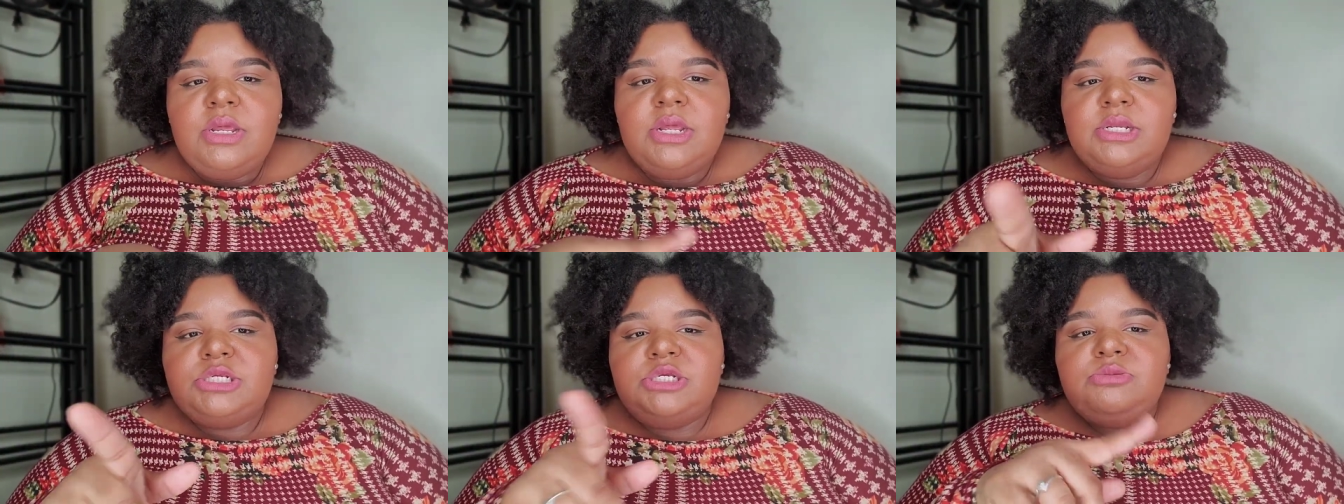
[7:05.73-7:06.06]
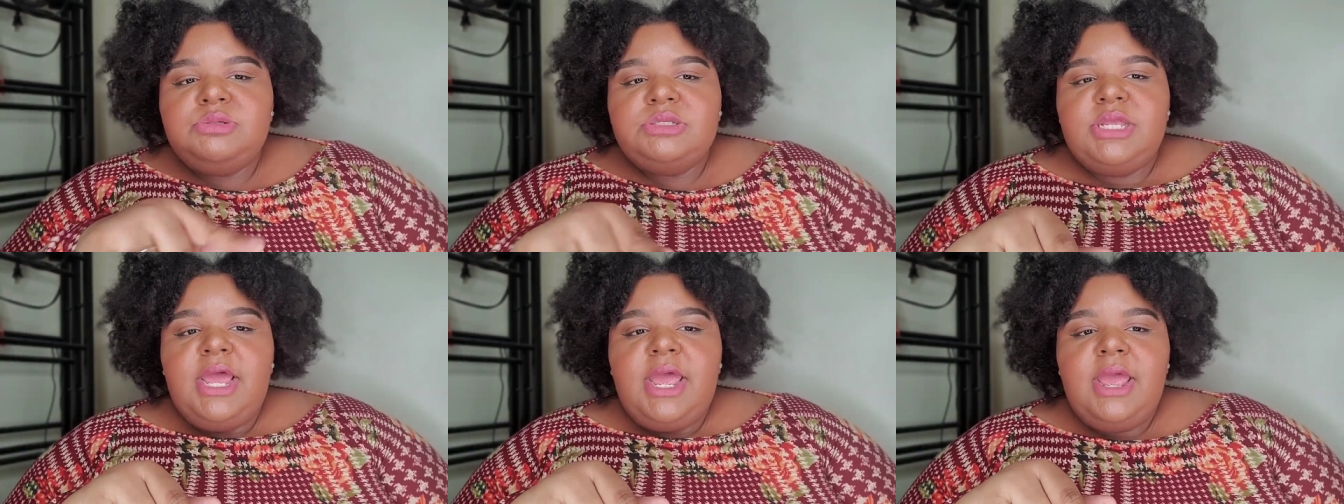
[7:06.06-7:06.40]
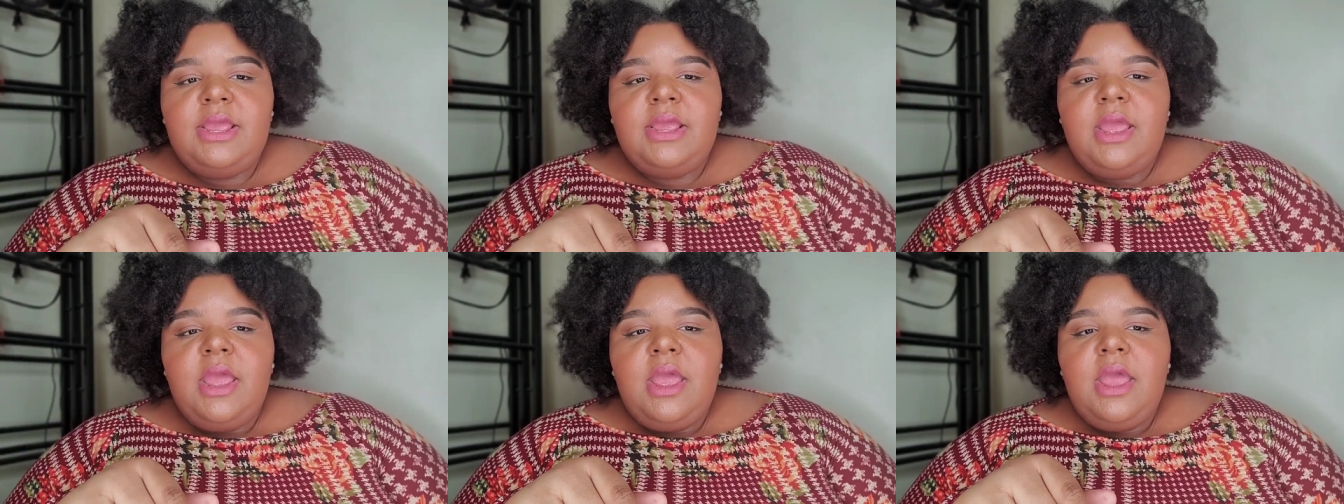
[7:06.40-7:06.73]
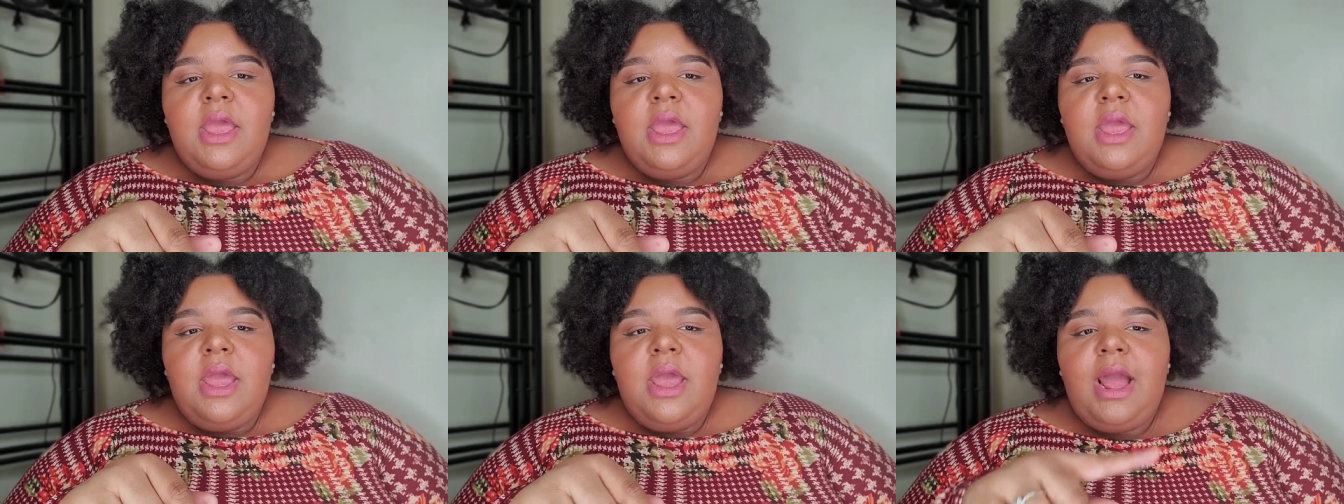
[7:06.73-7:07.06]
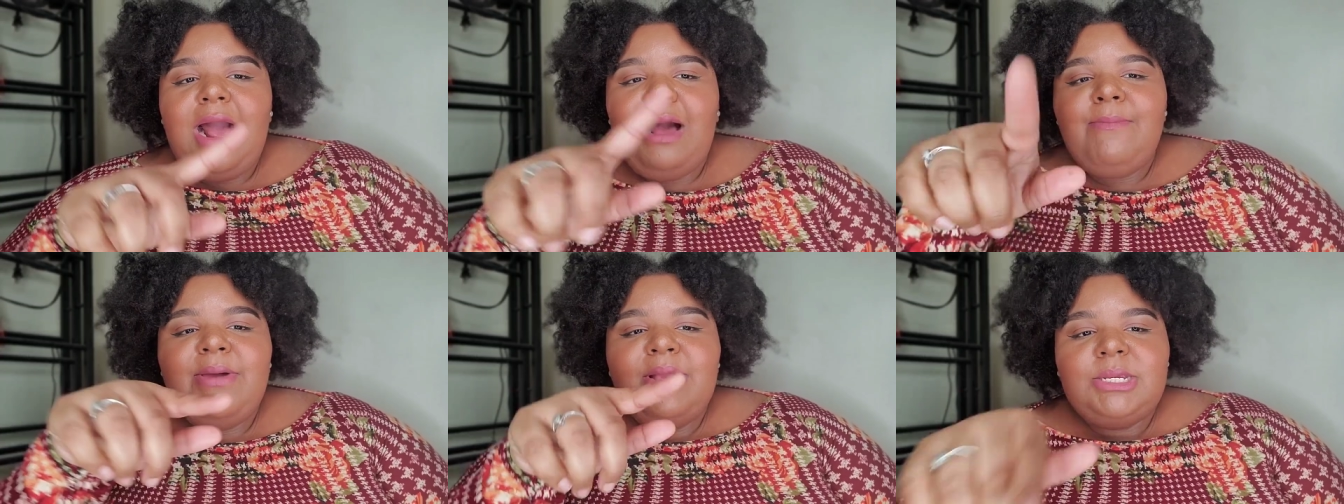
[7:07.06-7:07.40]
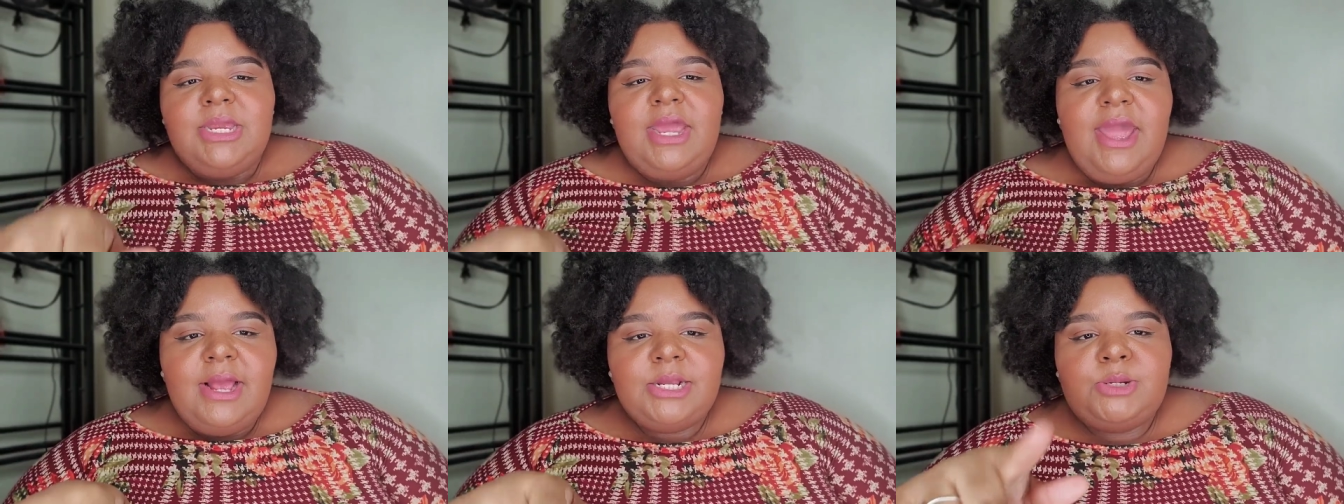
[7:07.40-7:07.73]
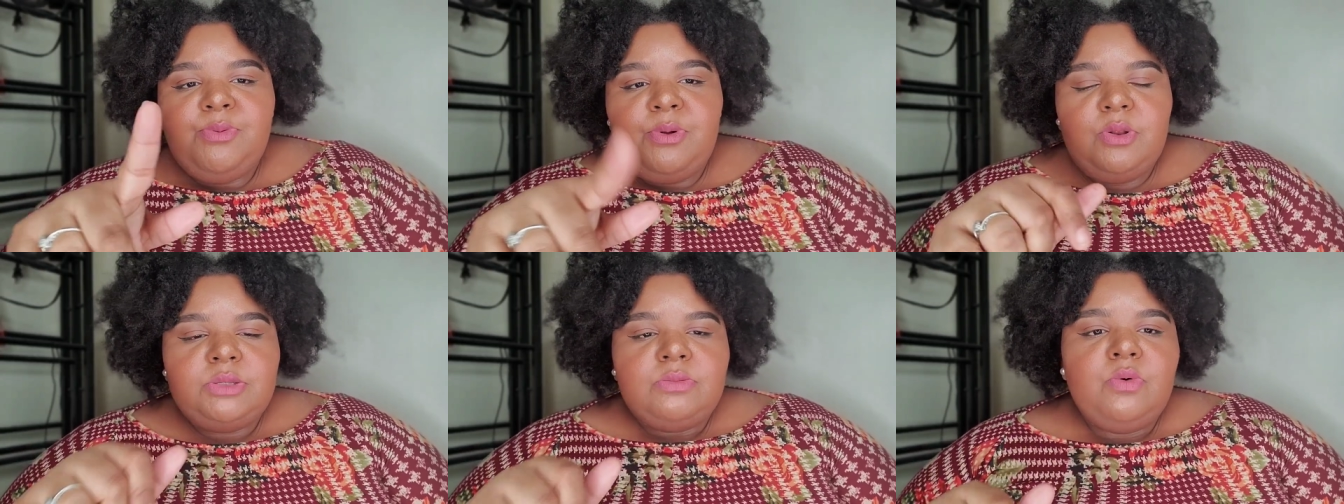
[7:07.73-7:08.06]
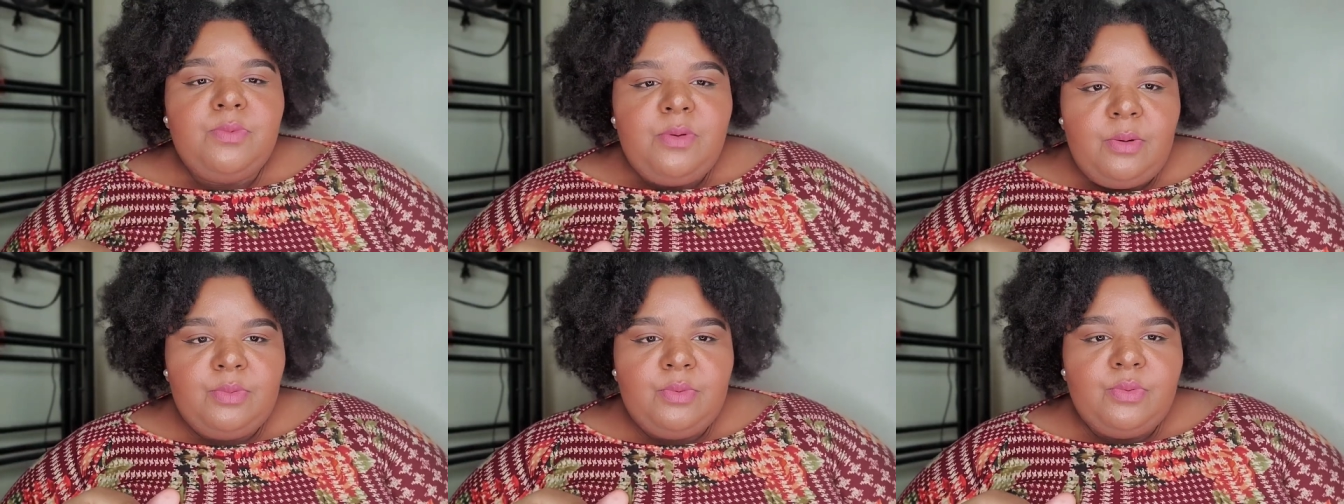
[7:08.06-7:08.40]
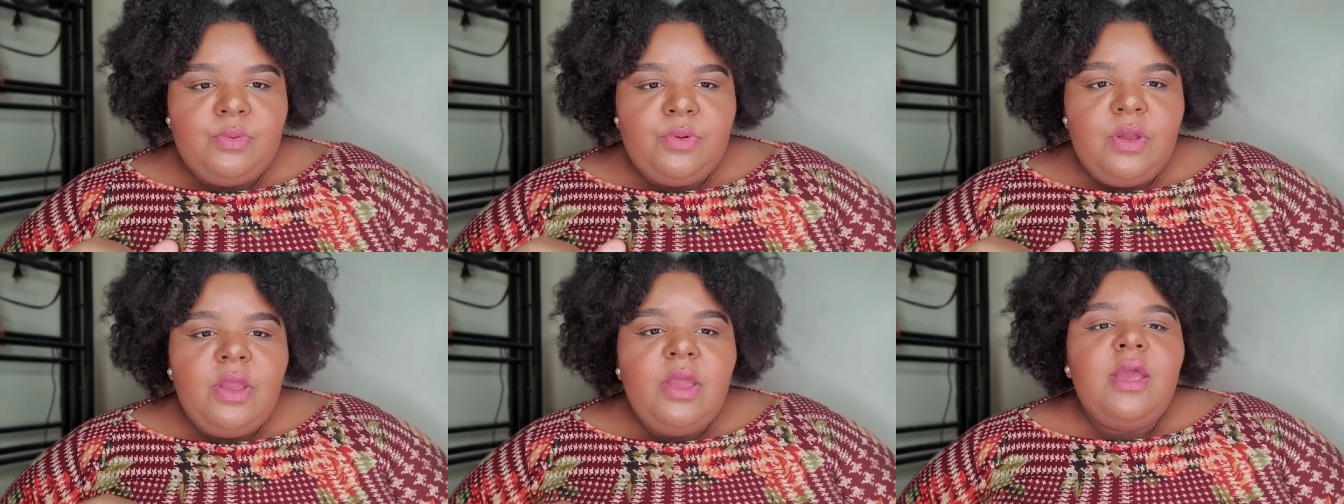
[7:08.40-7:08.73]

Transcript: And she was like, I'll beat your ass. You put on some more purple.